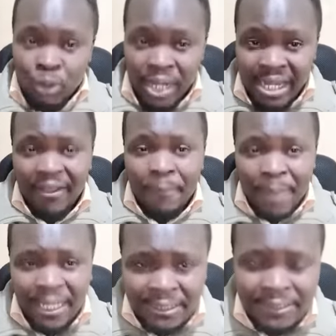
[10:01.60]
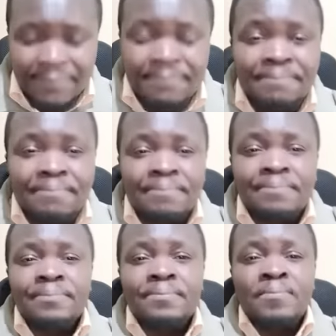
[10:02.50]
To any other person
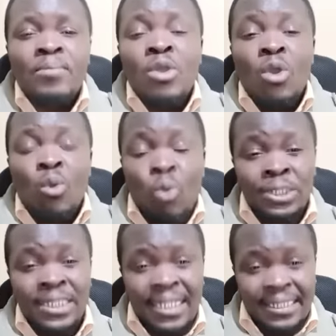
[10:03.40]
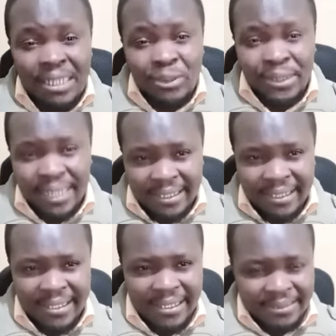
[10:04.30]
watching us outside
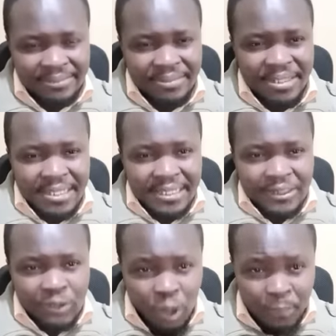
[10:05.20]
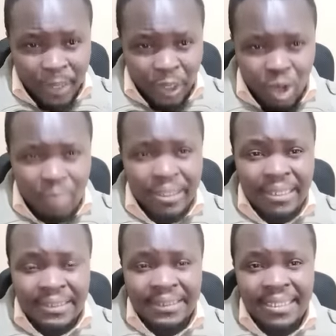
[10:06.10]
Kenya, drop a
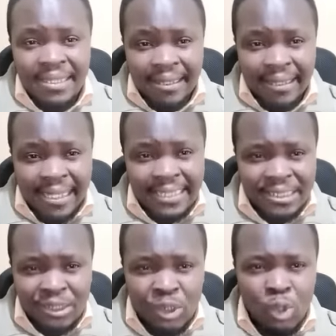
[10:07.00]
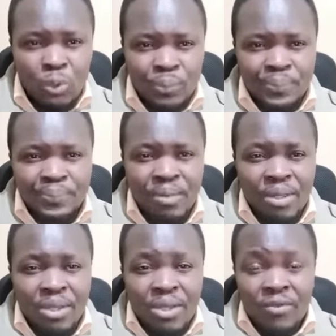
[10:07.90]
comment, let us know
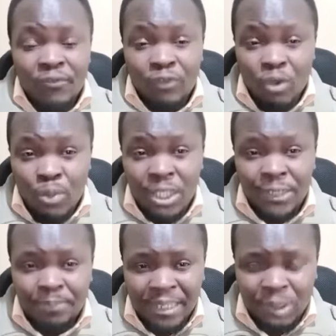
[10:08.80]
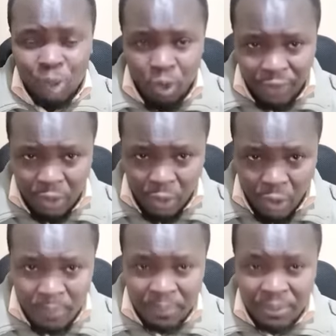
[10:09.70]
from which part of the
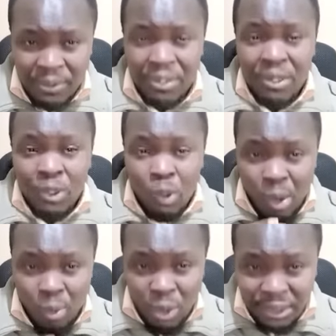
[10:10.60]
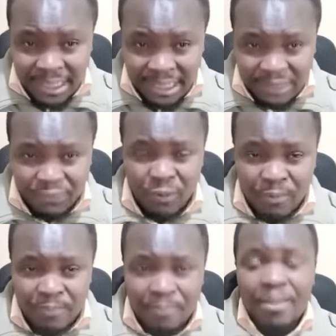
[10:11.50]
globe you are watching us from.
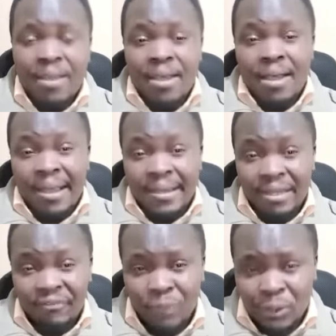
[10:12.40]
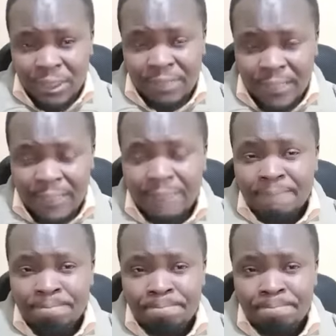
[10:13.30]
And if possible,